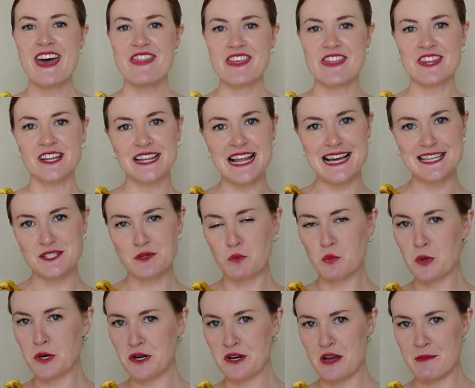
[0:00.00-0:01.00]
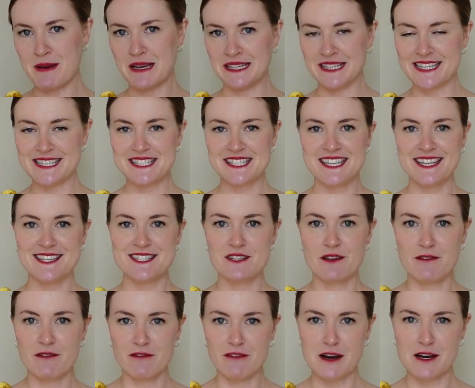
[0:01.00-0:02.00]
And then the last word on my list is
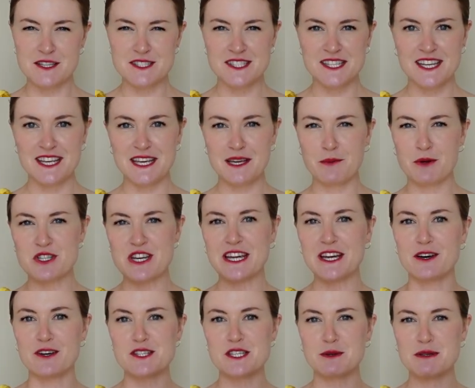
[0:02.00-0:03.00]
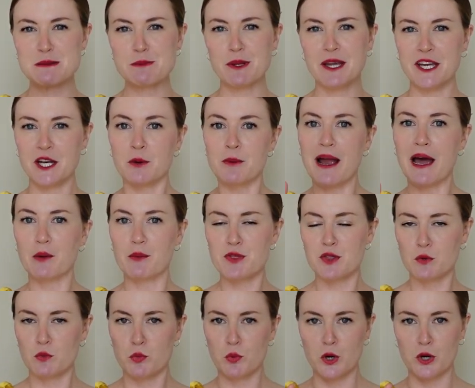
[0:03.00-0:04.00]
varsity, which I also was playing around with
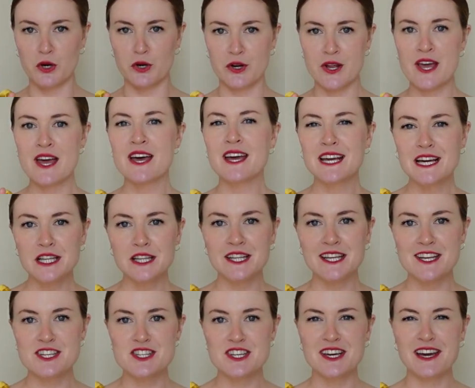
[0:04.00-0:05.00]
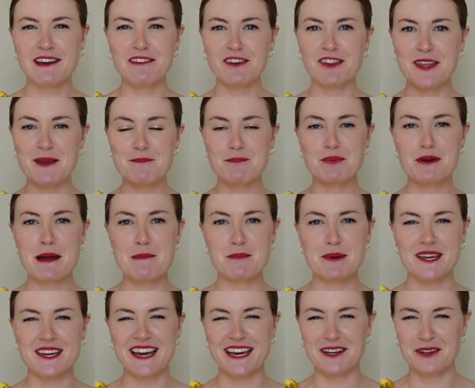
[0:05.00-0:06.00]
the word collegiate. I feel like
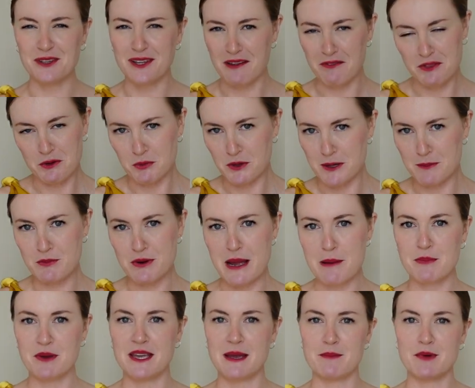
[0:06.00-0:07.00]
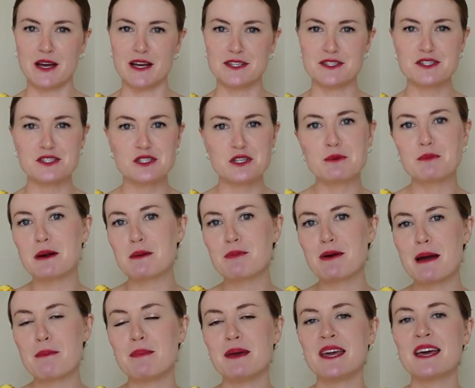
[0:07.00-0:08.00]
preppy, I don't love the word preppy, I'm not super
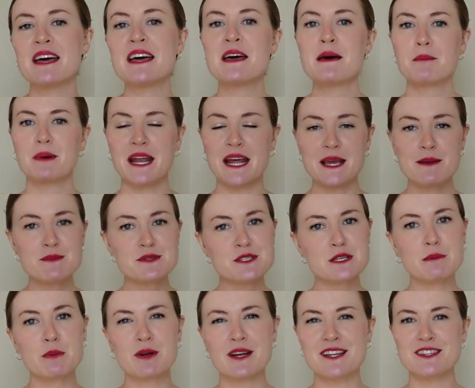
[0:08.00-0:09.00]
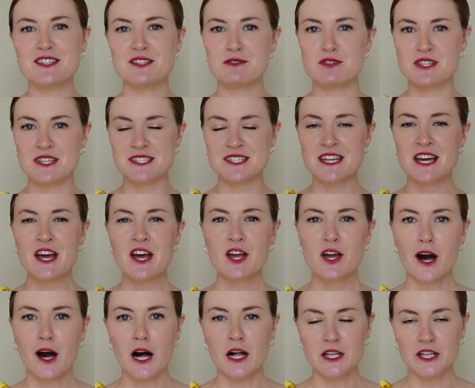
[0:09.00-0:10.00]
preppy, but I am super into just
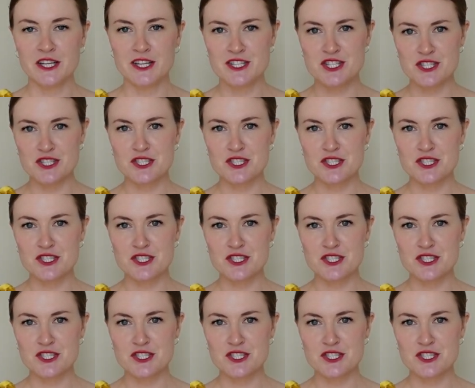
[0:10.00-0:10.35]
college